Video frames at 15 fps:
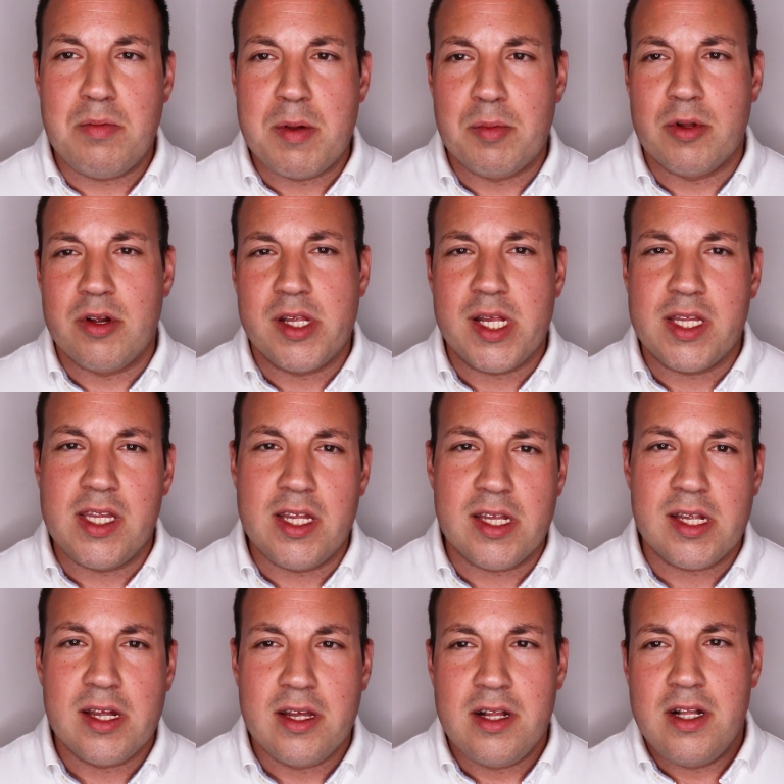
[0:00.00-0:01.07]
People are seeing
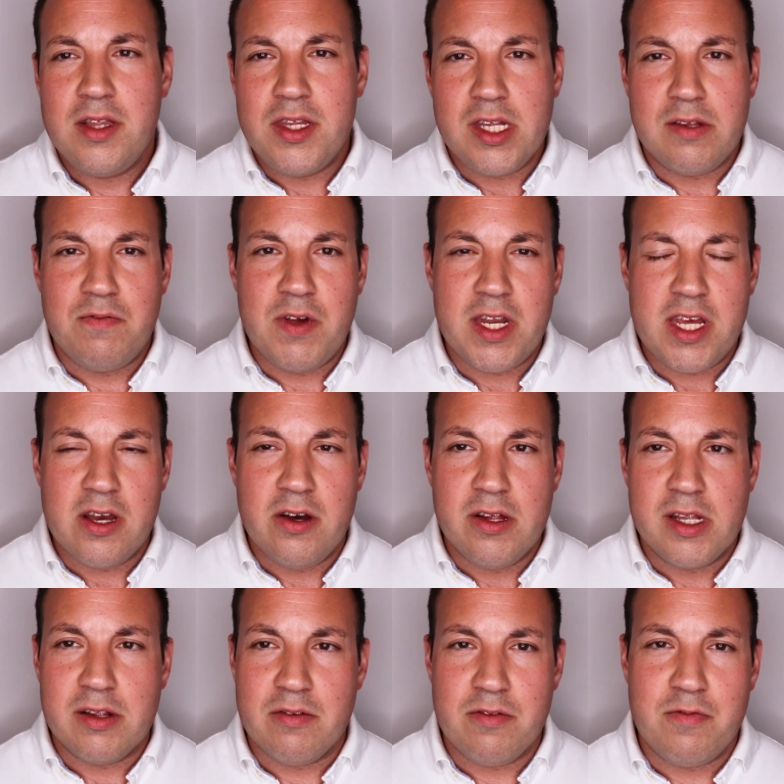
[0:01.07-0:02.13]
these
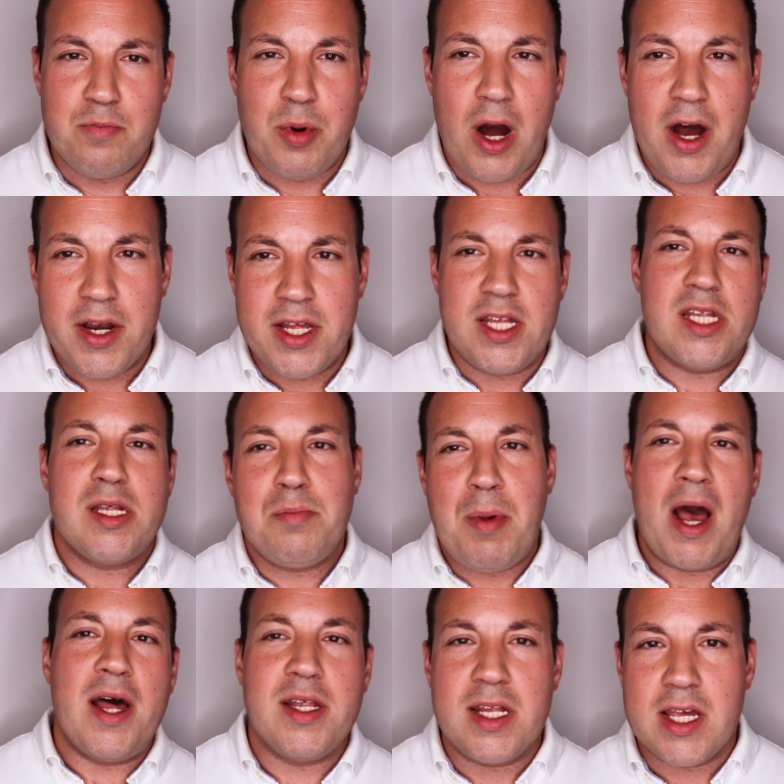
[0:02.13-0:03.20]
videos of bodies
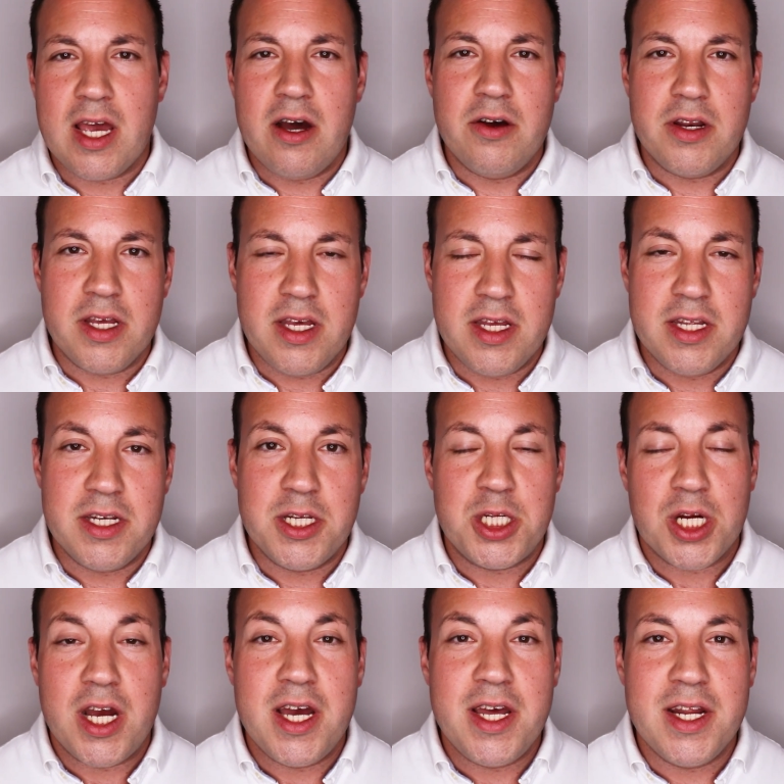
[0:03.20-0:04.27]
spazzing out in
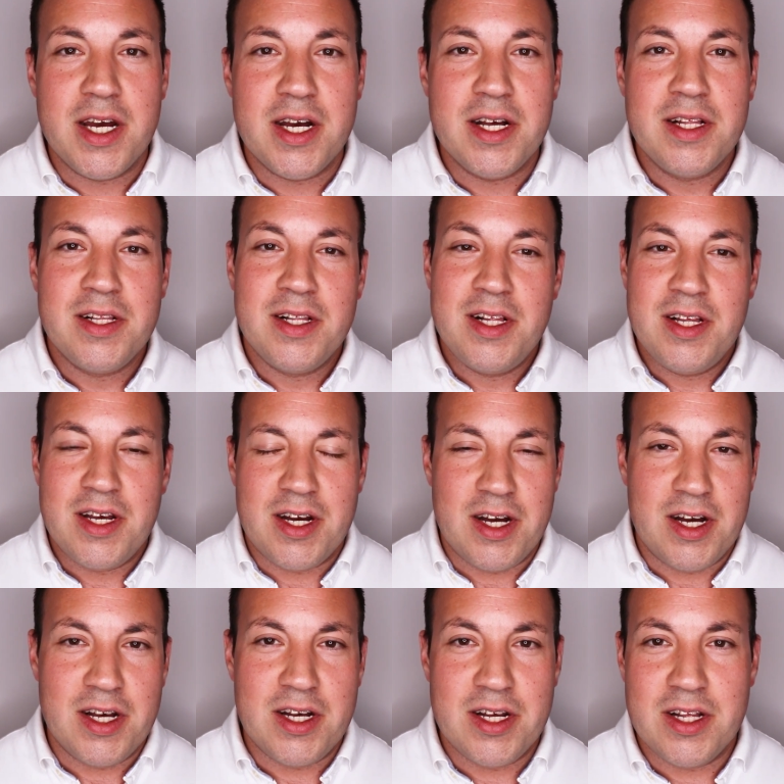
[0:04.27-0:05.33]
China,
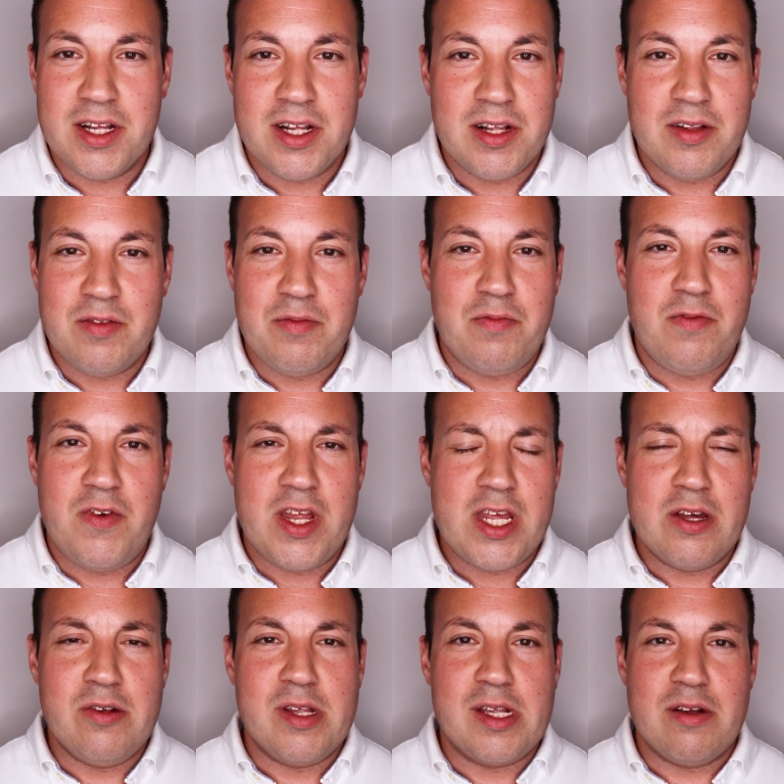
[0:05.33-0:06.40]

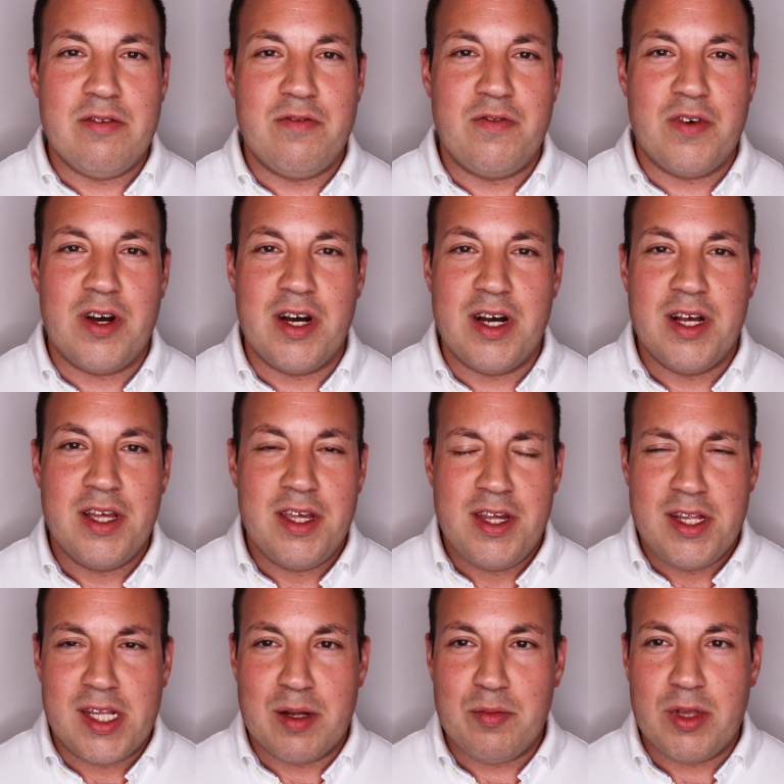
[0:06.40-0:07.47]
videos of
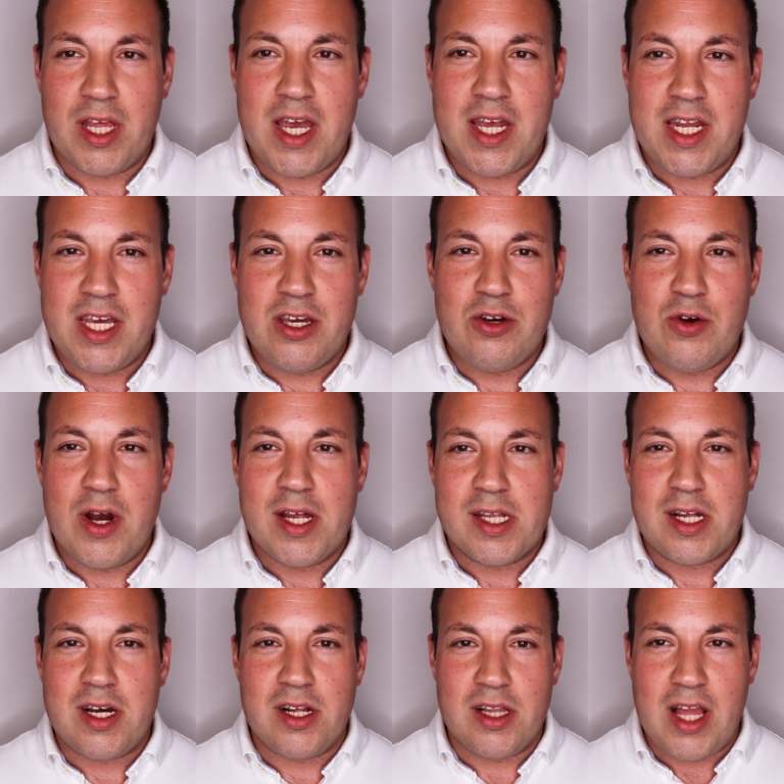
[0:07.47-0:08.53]
some lady who has
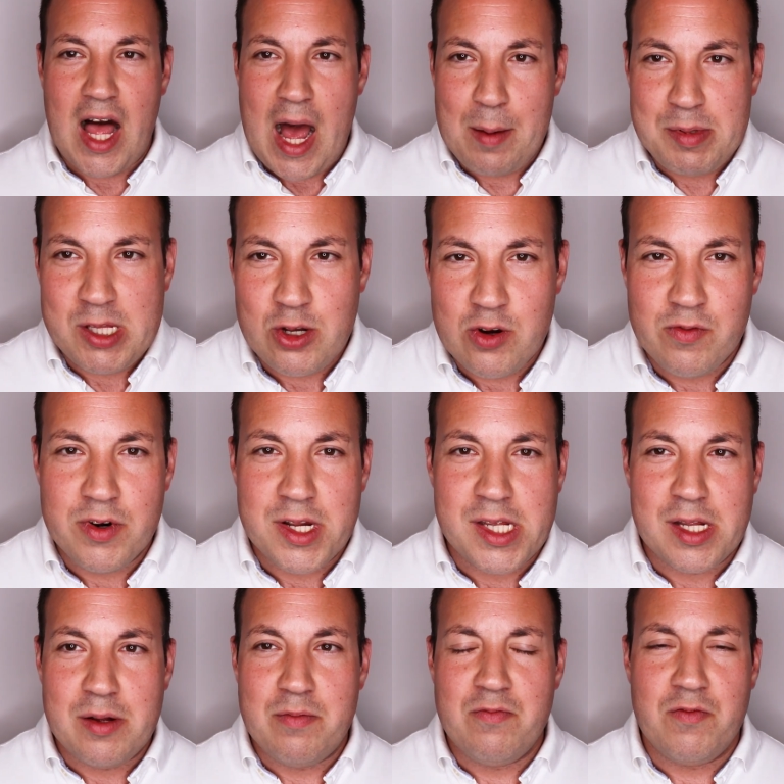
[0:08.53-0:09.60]
collapsed over
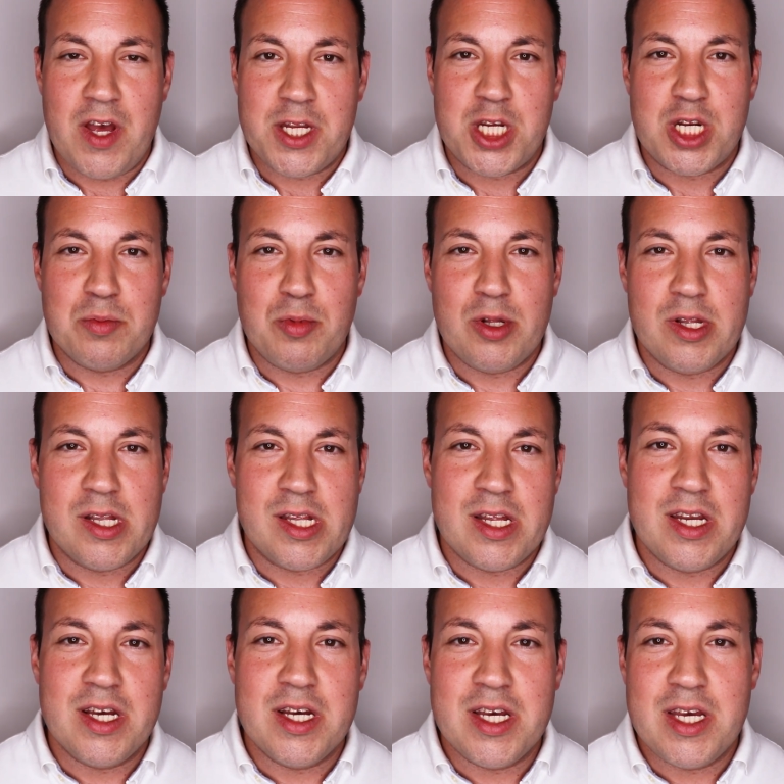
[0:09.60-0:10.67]
some vegetables
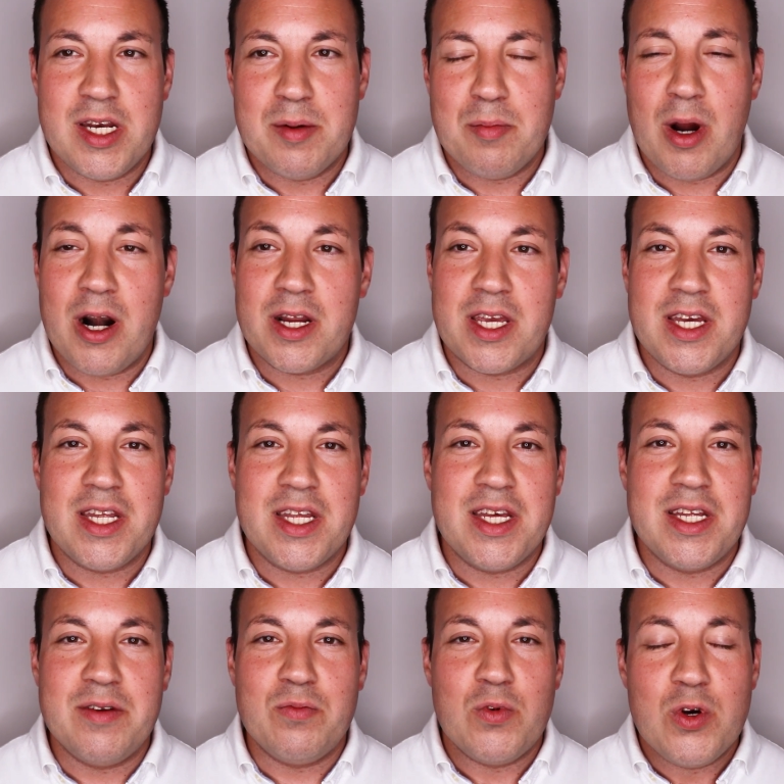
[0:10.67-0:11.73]
in a market
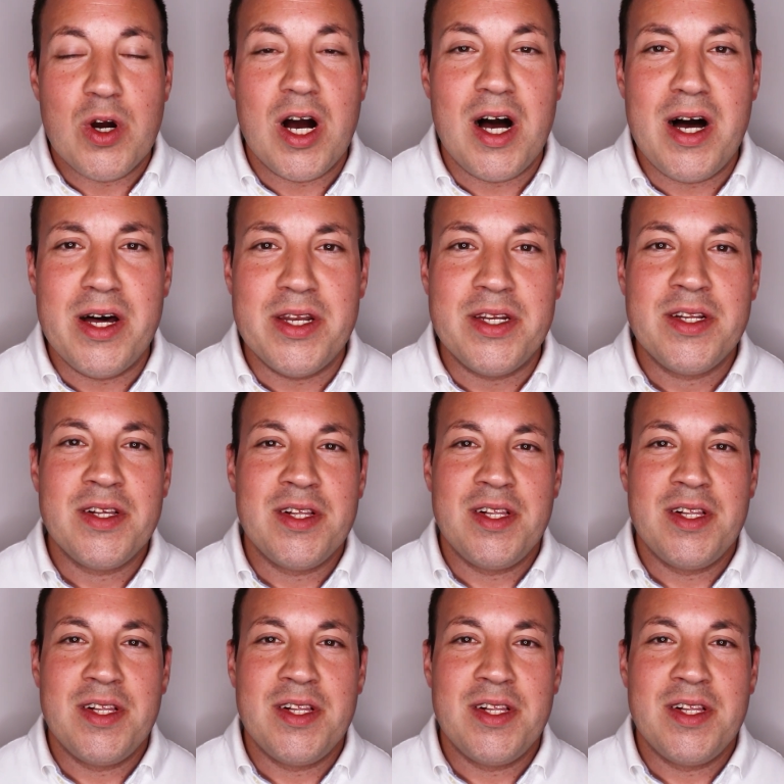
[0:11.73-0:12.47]
in Wuhan,